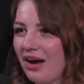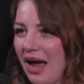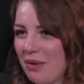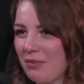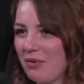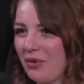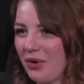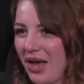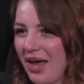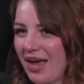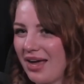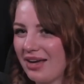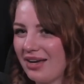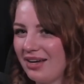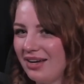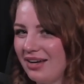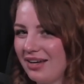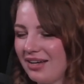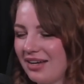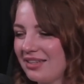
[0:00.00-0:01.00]
I'm okay
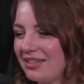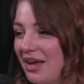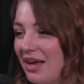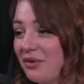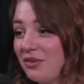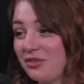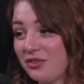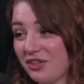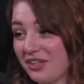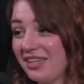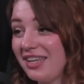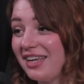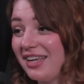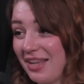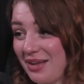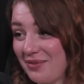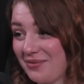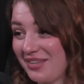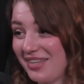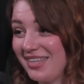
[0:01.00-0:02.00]
because I was really
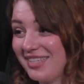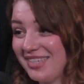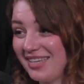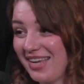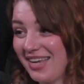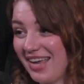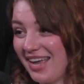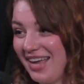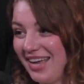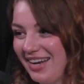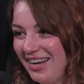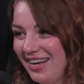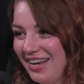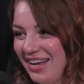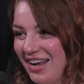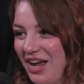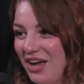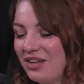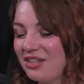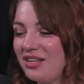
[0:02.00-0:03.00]
clumsy as a kid.
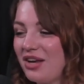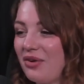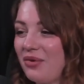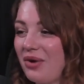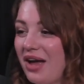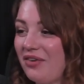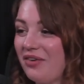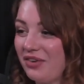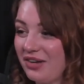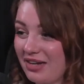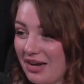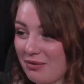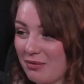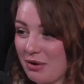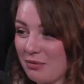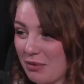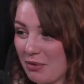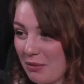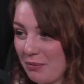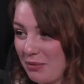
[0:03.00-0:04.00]
So every time
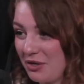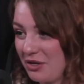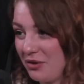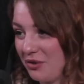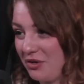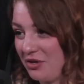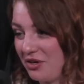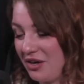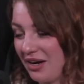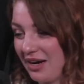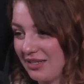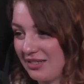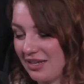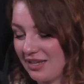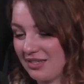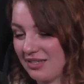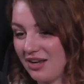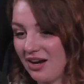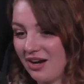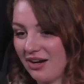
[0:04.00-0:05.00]
I'd bump into a chair, I'd say
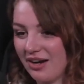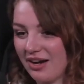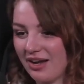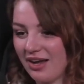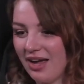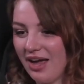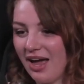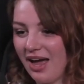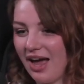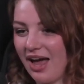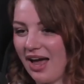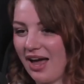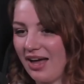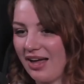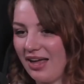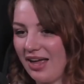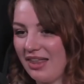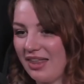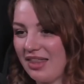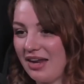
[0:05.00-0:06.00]
sorry.
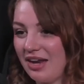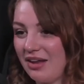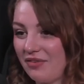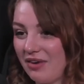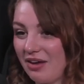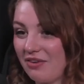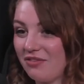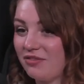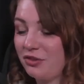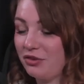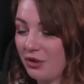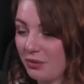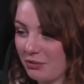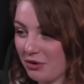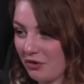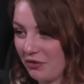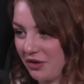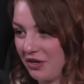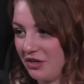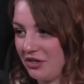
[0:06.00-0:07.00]
Uh, and then if I've tripped
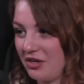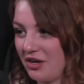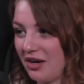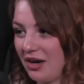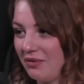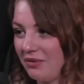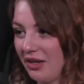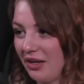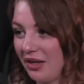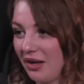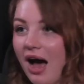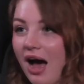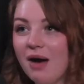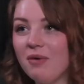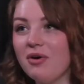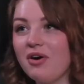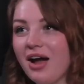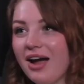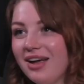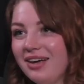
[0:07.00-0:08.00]
over a chair, I'd be like, I'm
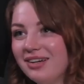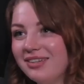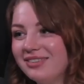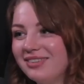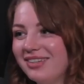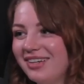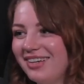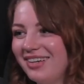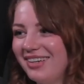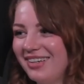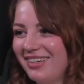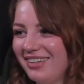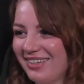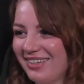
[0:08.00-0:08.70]
okay. I'm okay.